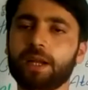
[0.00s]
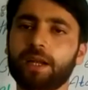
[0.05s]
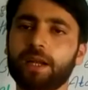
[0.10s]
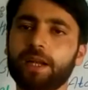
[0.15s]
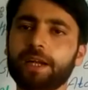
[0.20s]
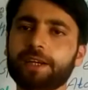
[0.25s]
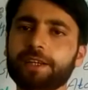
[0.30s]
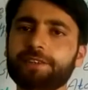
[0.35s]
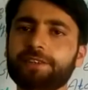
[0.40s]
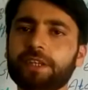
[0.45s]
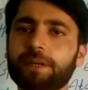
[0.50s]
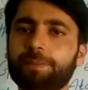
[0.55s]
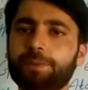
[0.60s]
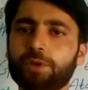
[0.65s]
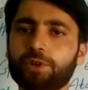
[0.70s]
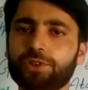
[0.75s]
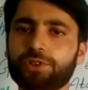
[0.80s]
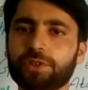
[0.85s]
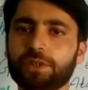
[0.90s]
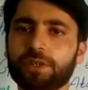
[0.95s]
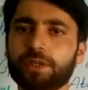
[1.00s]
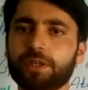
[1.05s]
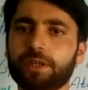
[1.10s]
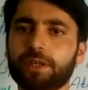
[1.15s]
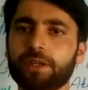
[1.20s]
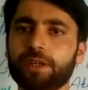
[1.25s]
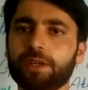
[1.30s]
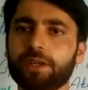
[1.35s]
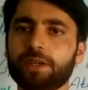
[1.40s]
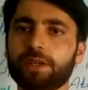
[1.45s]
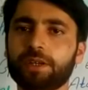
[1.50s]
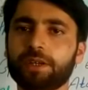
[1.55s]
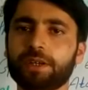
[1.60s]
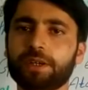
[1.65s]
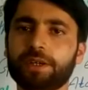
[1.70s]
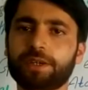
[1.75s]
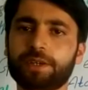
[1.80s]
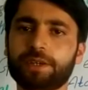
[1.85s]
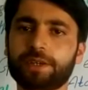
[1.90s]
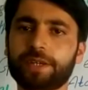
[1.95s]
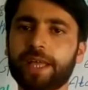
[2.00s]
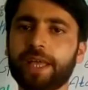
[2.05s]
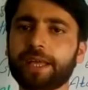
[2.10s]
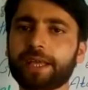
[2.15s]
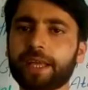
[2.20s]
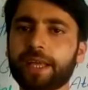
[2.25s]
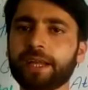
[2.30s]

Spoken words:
Let us suppose take